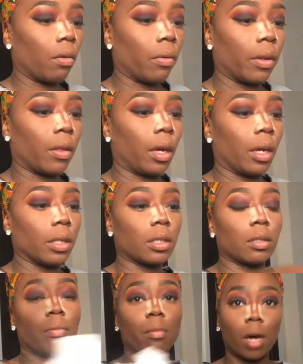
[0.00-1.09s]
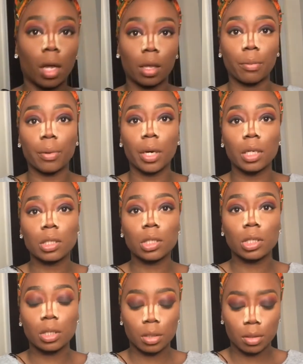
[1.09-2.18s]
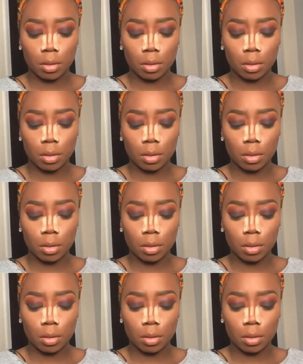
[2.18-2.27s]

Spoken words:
with a smaller brush